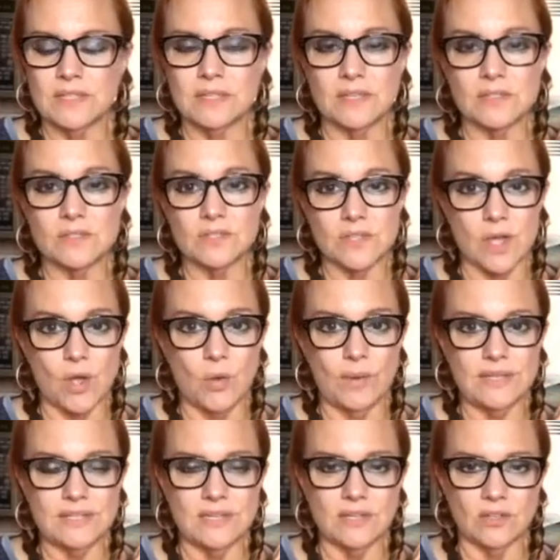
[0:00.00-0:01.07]
is it's
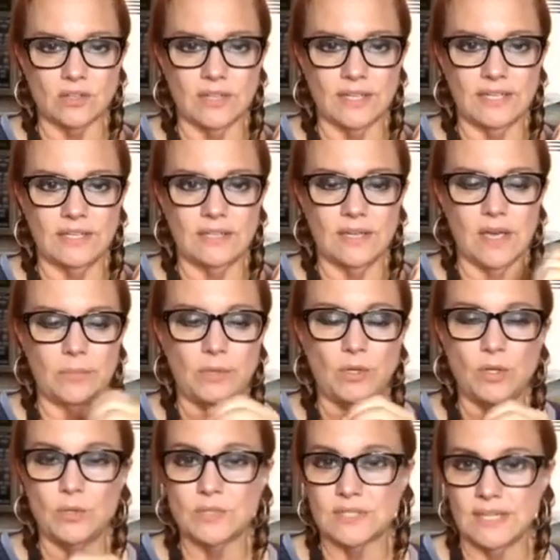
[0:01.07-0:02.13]
so easy to clean. Um,
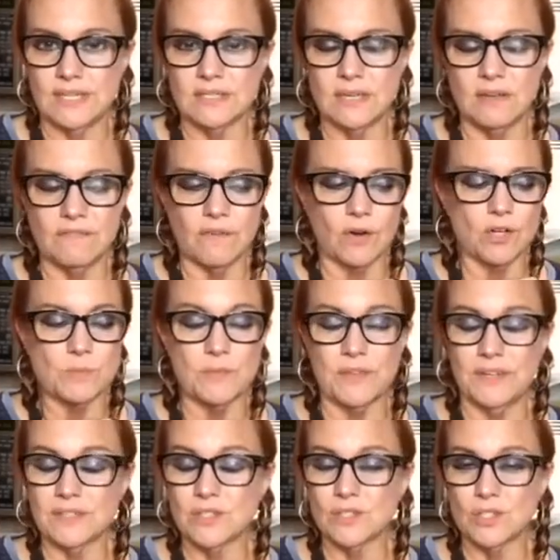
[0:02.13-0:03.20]
you do season at first,
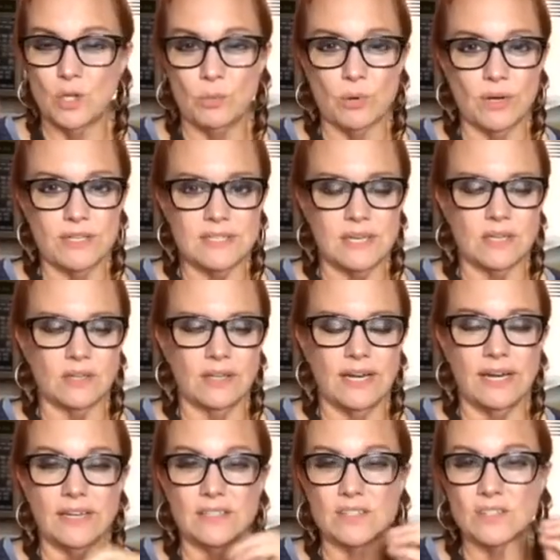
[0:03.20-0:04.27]
but then it's super easy to
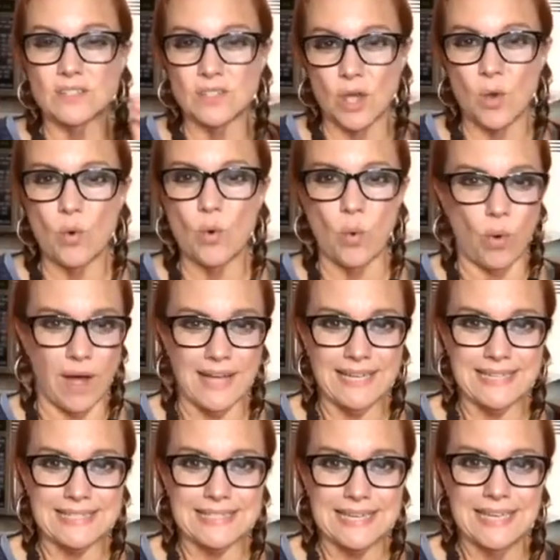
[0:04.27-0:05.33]
clean. It is so
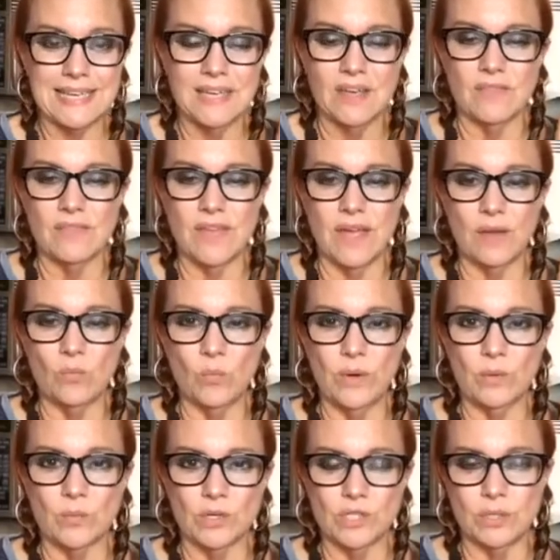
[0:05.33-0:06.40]
quiet that
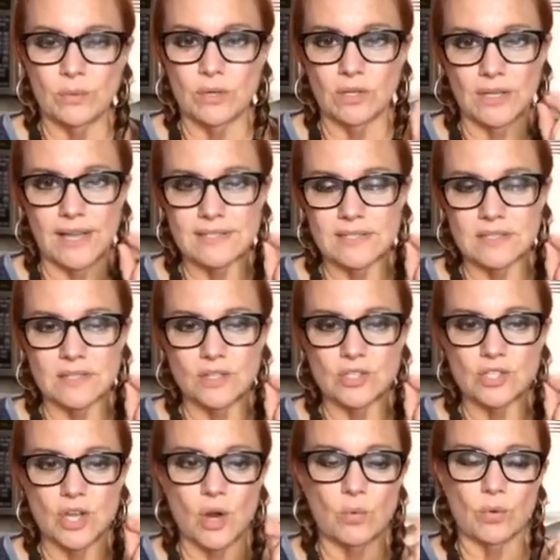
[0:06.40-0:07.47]
when we're doing classes in
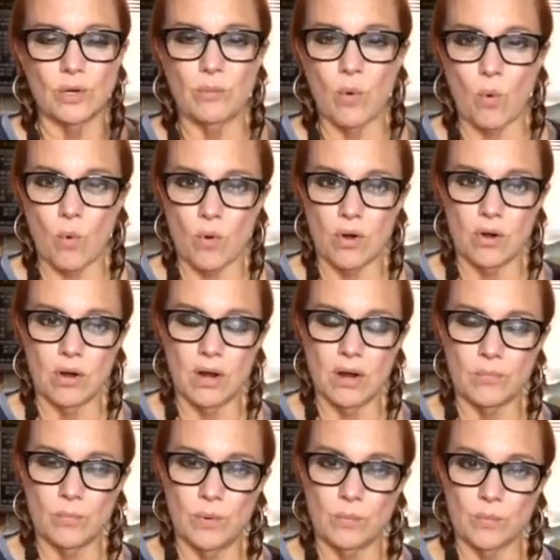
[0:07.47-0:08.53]
the showroom
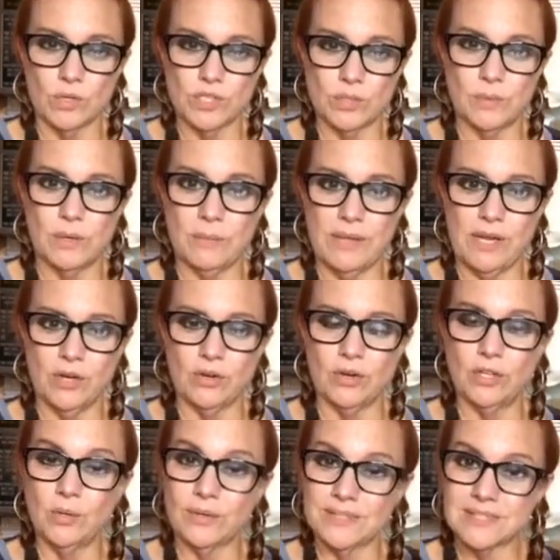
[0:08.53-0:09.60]
or when we're doing them
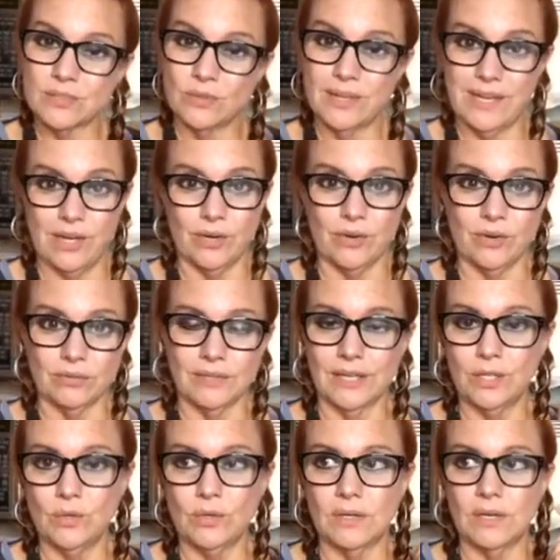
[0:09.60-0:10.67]
here, you can still hear.
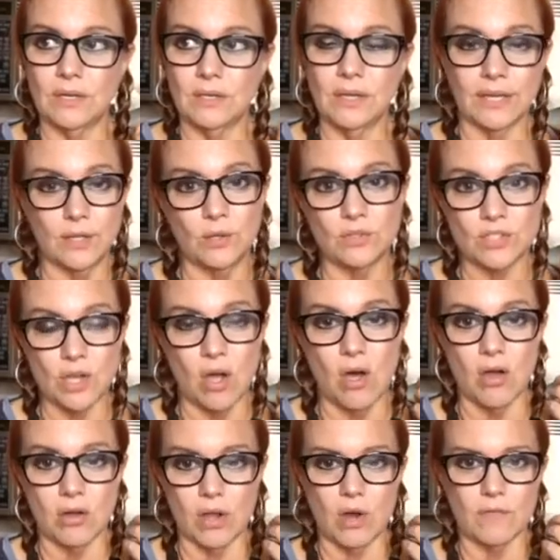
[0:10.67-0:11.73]
Like you can like you can
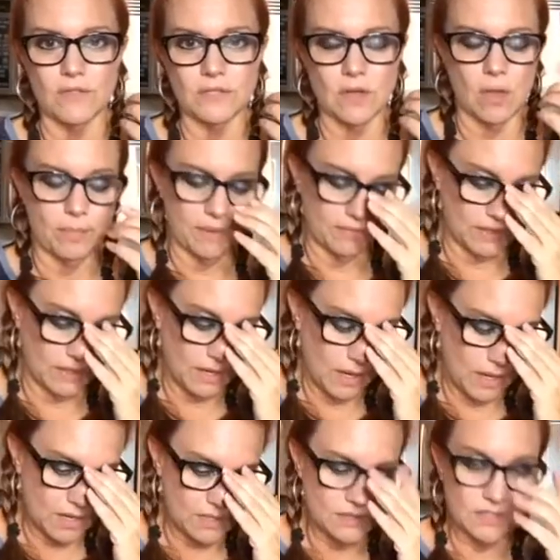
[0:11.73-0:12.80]
talk over the top of it.
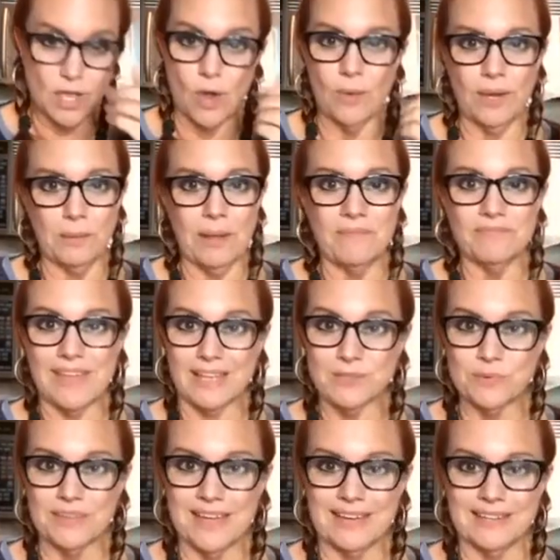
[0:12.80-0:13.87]
So anyway,
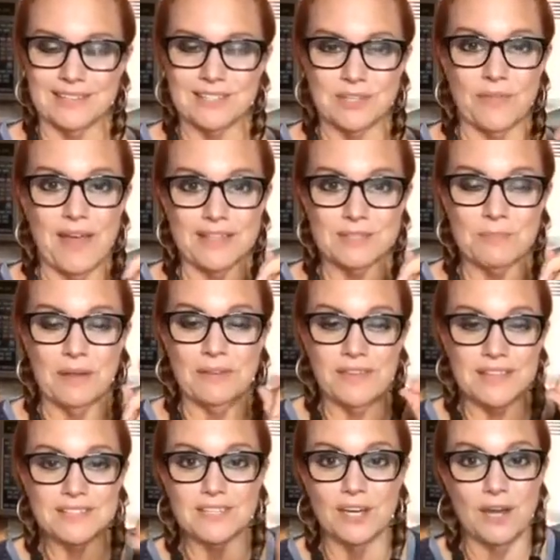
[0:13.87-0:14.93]
that's what that is. So that's my
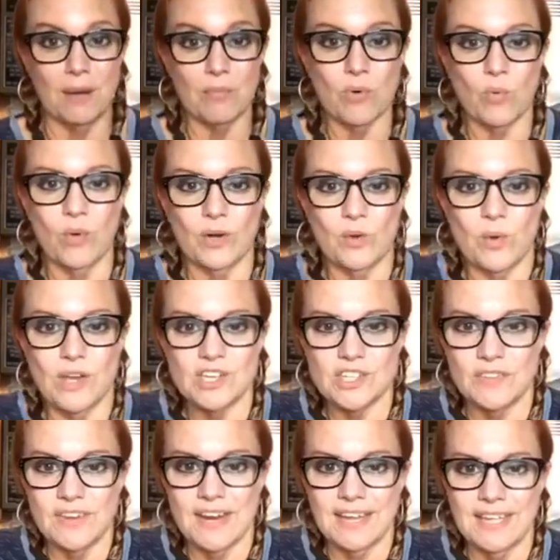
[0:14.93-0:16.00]
that's the number one
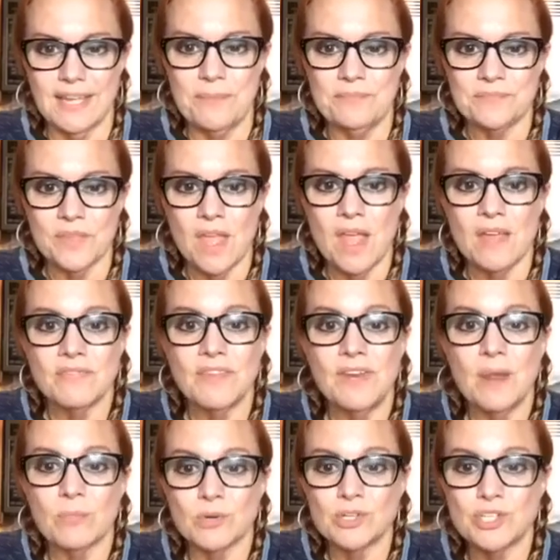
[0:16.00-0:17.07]
question that I get. The
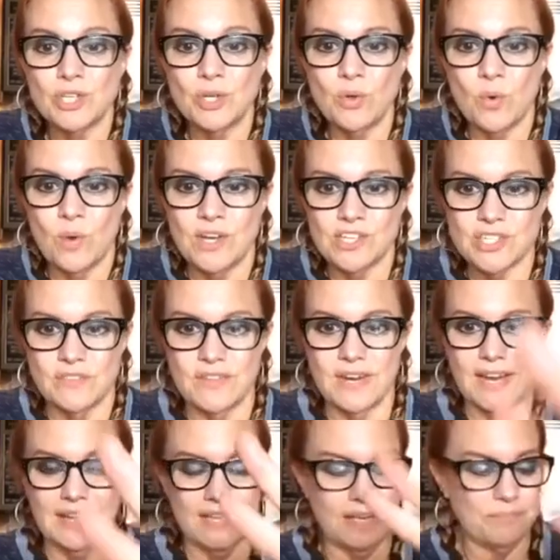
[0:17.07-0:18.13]
number two question
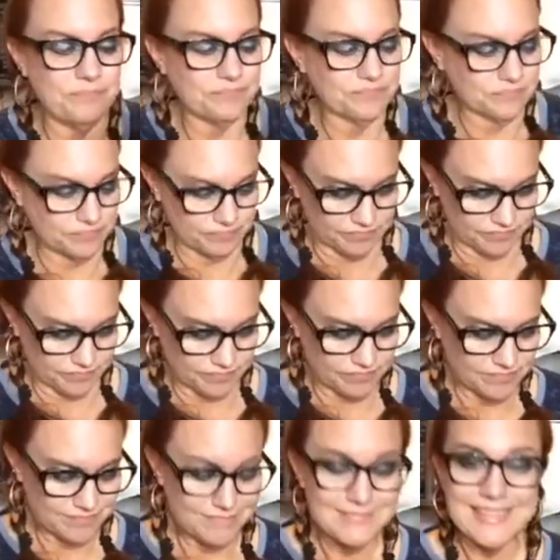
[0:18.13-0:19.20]
that I get.
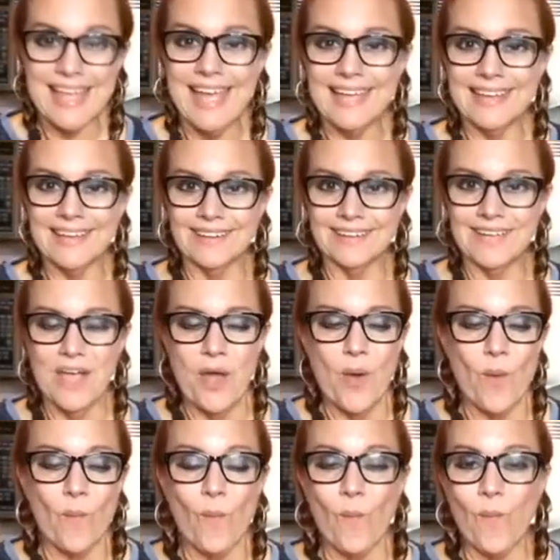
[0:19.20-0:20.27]
Hey Kelly,
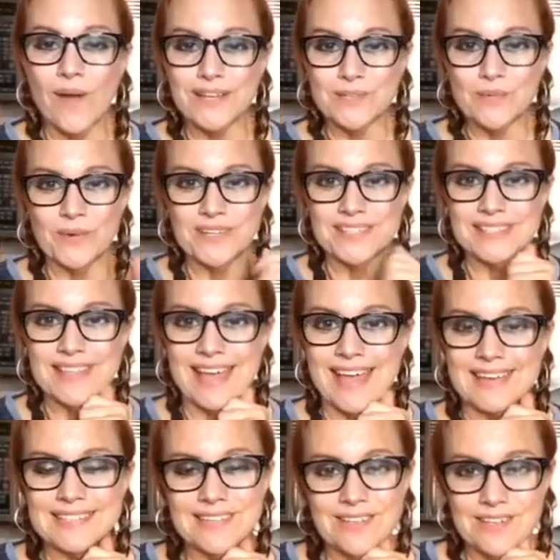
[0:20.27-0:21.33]
what was
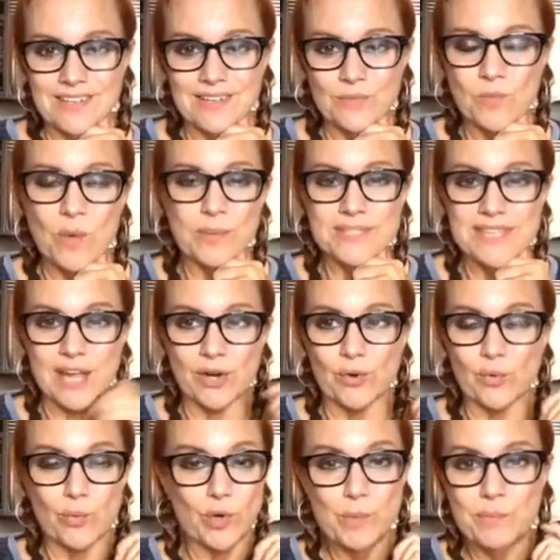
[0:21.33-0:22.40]
that? What was that
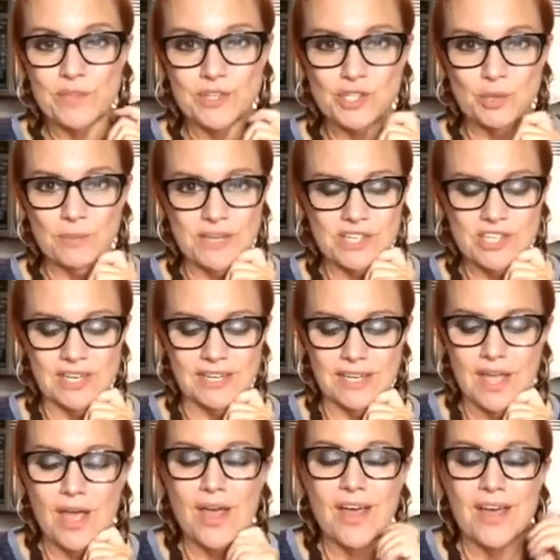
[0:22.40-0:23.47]
group that you
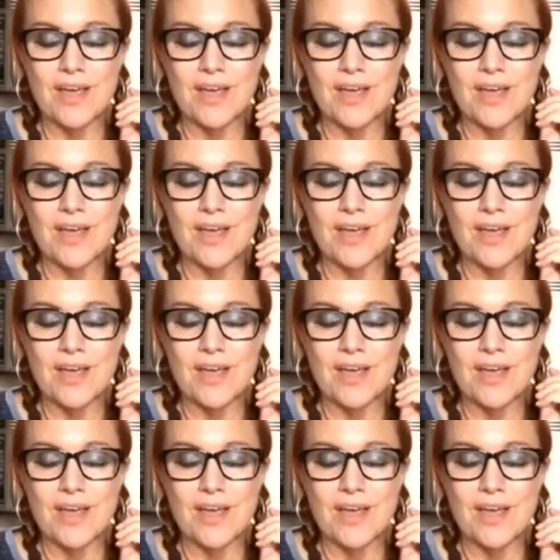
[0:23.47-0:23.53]
mentioned?